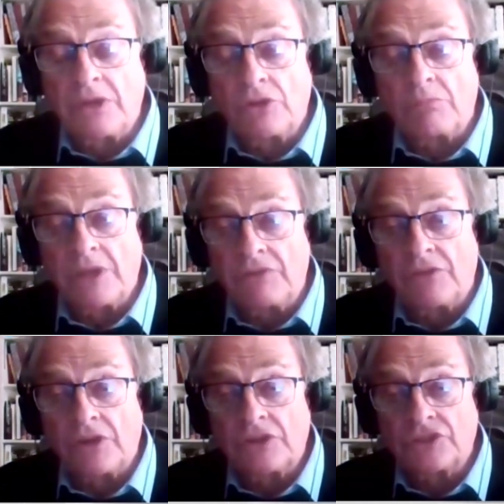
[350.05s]
you know, made
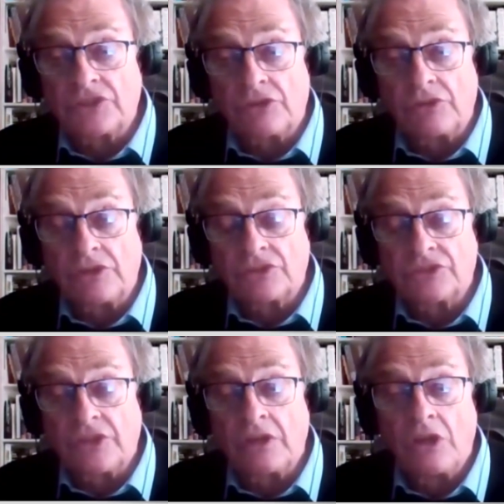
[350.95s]
very
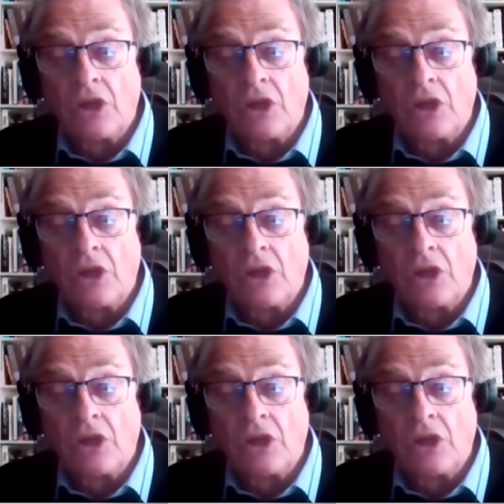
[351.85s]
serious